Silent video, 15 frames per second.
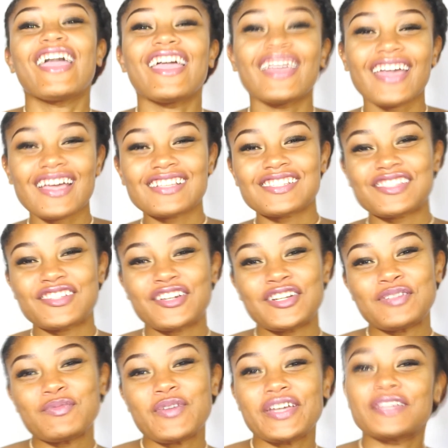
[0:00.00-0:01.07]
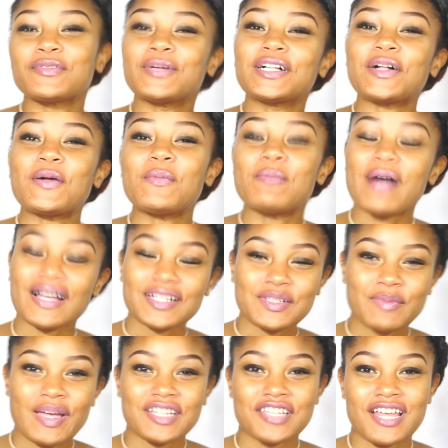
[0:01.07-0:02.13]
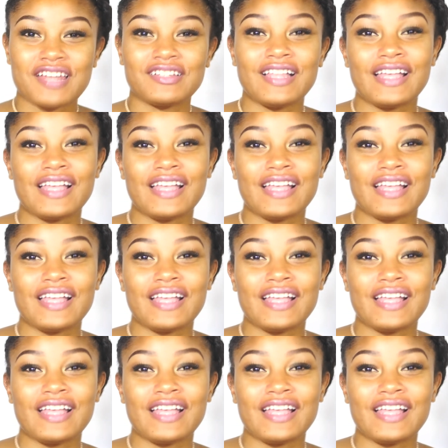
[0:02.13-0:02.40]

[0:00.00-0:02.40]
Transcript: Hey guys, it's Igor Moy and welcome back to my channel